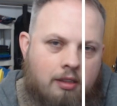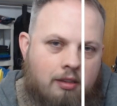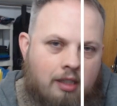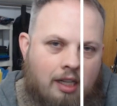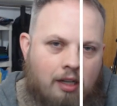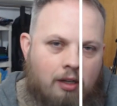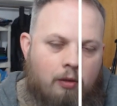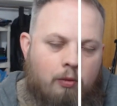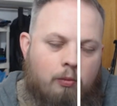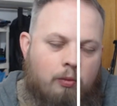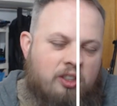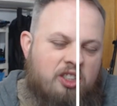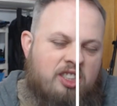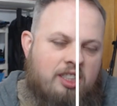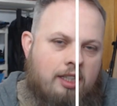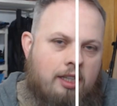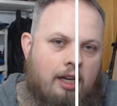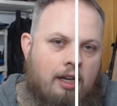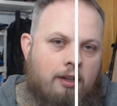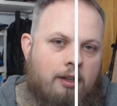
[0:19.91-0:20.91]
I don't know. We'll
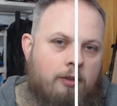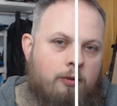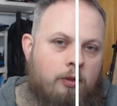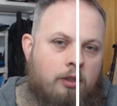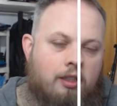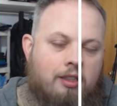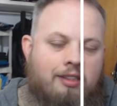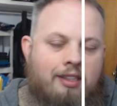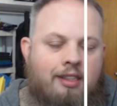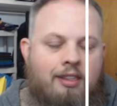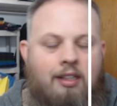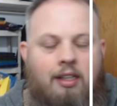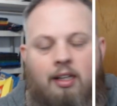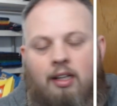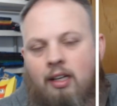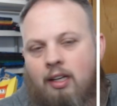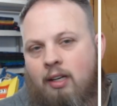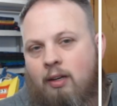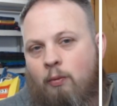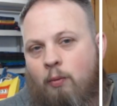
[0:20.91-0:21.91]
see how it works. And
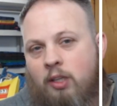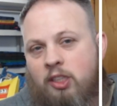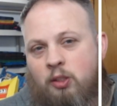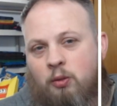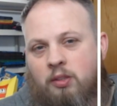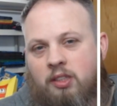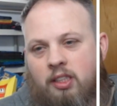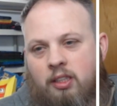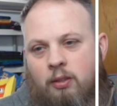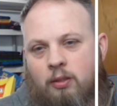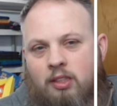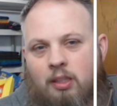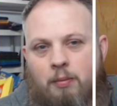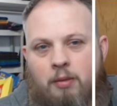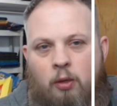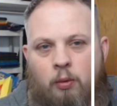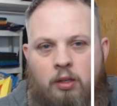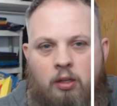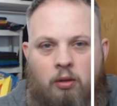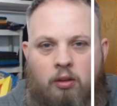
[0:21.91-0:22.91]
once you see those, let me
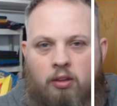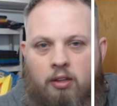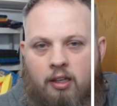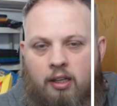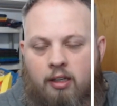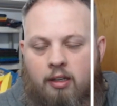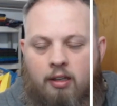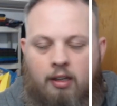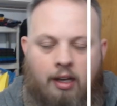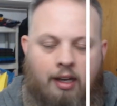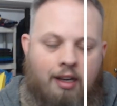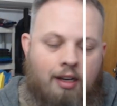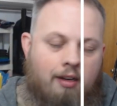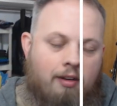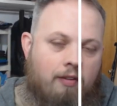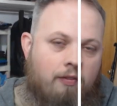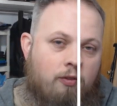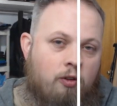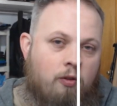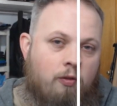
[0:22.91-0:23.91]
know what you think. And
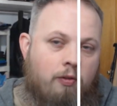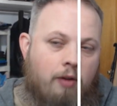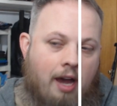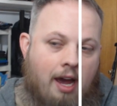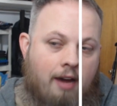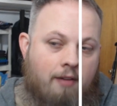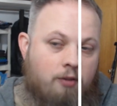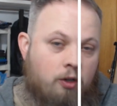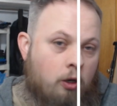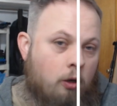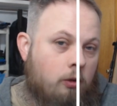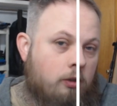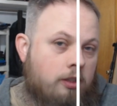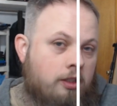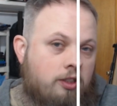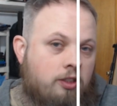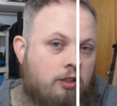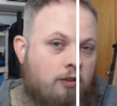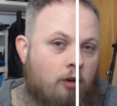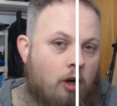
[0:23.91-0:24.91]
if you have your own
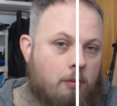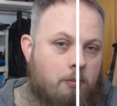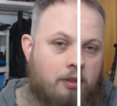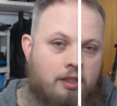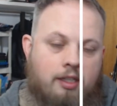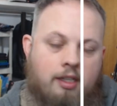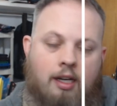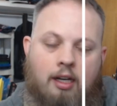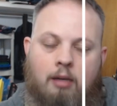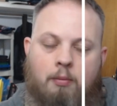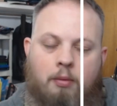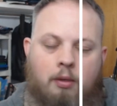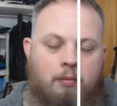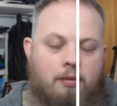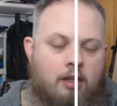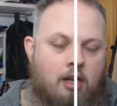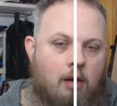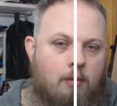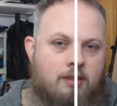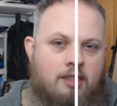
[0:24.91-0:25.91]
list you've already put together, put them in
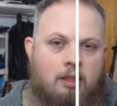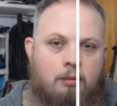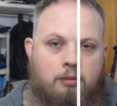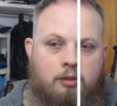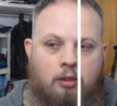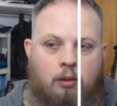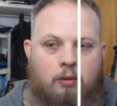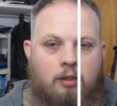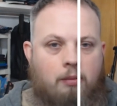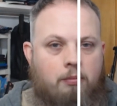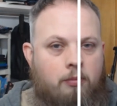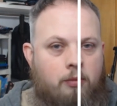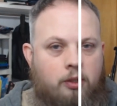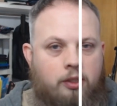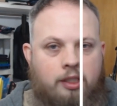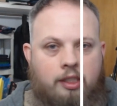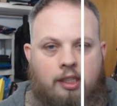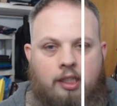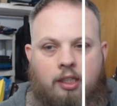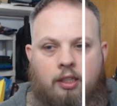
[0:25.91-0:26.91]
the comments down below. I'm
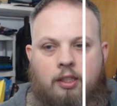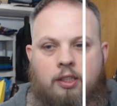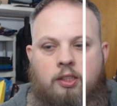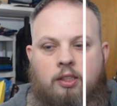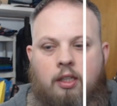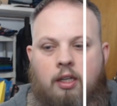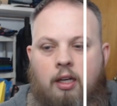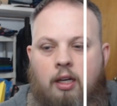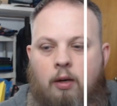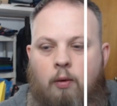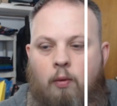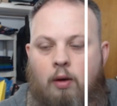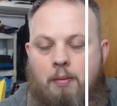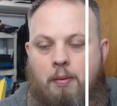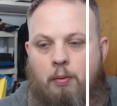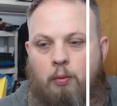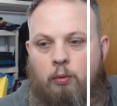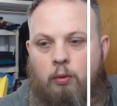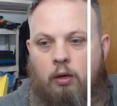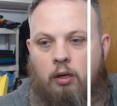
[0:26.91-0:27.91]
really curious what
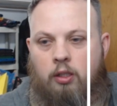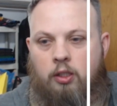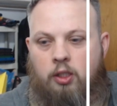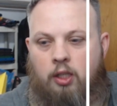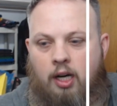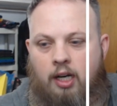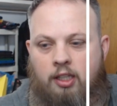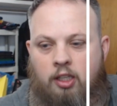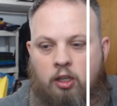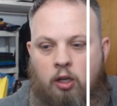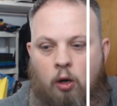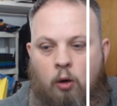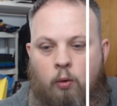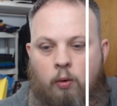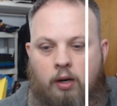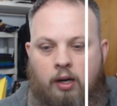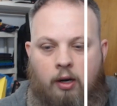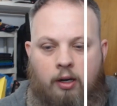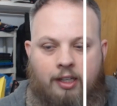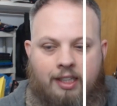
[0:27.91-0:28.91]
people are trying to go,
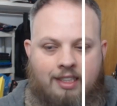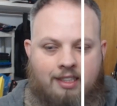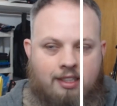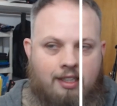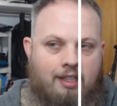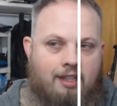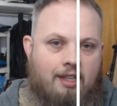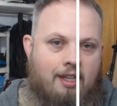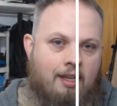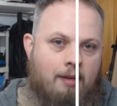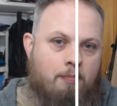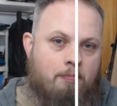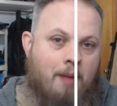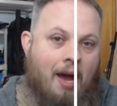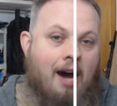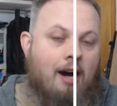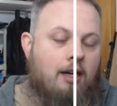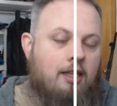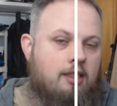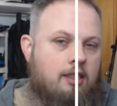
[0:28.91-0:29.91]
at least in the
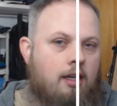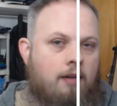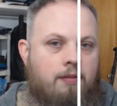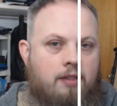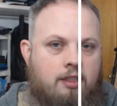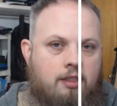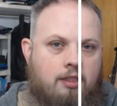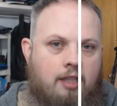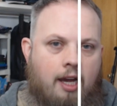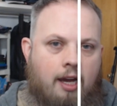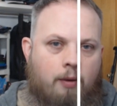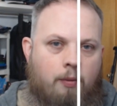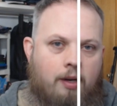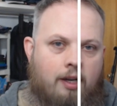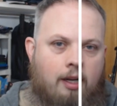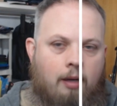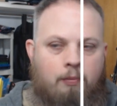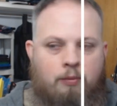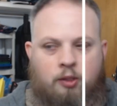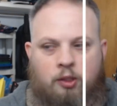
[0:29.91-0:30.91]
balance of this deck when it
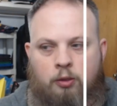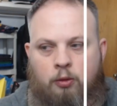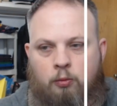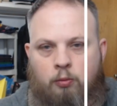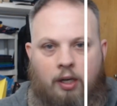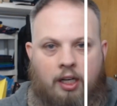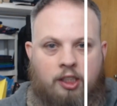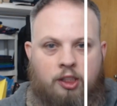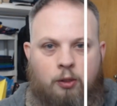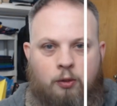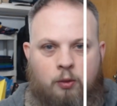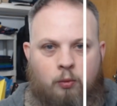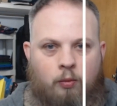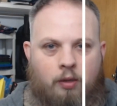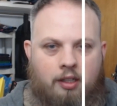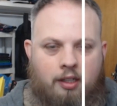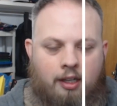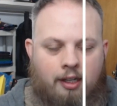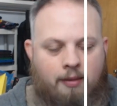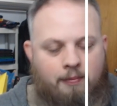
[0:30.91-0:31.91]
comes to ratios and
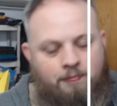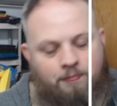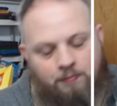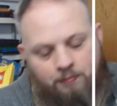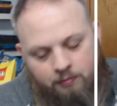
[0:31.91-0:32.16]
whatnot.